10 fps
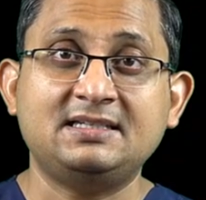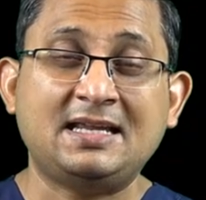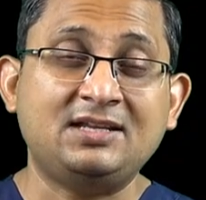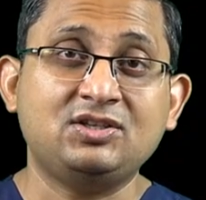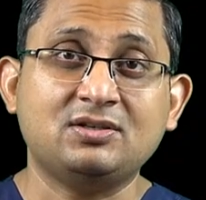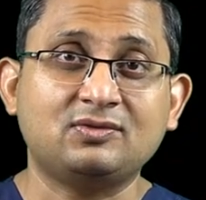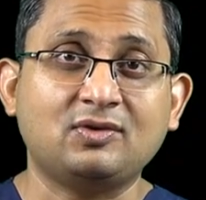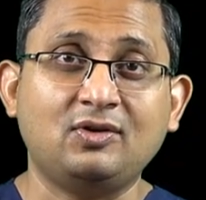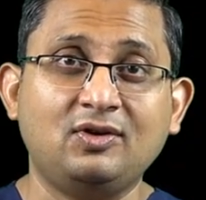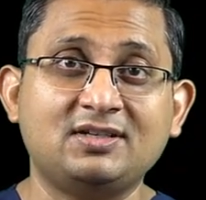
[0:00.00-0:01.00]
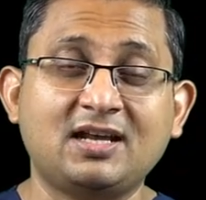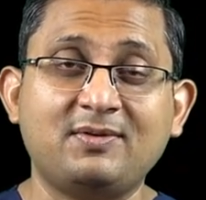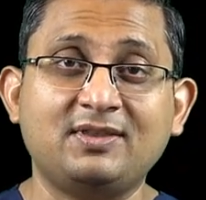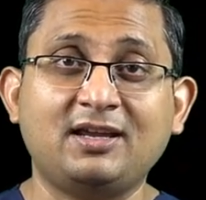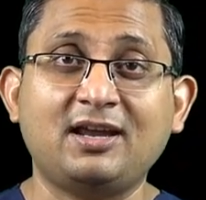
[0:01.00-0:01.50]
dentures for a long time
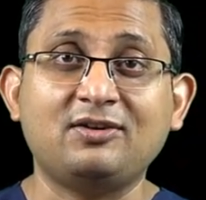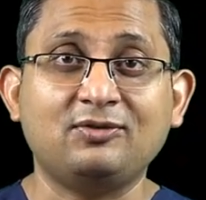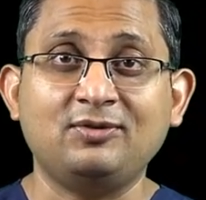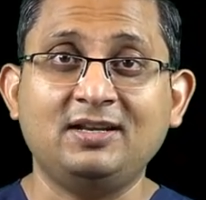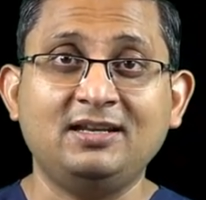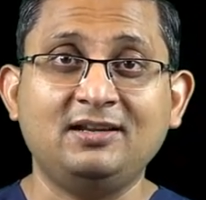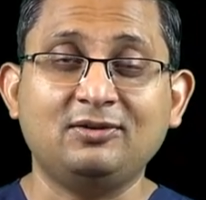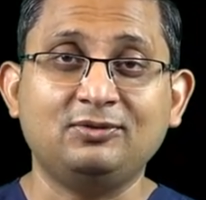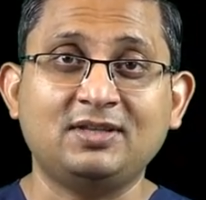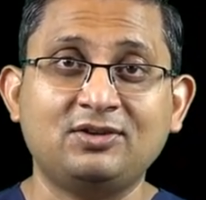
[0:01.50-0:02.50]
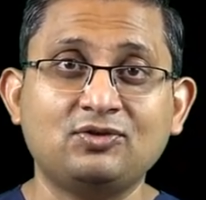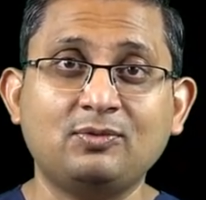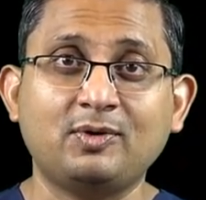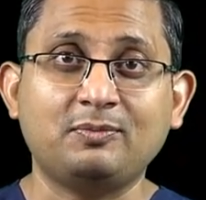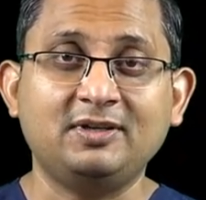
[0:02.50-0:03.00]
and they cannot really close their jaw
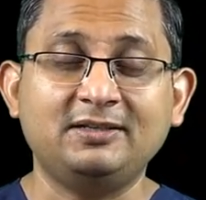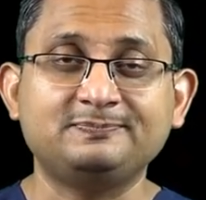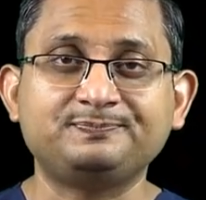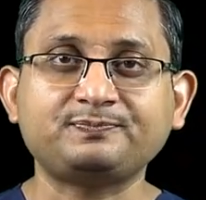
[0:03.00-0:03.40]
properly,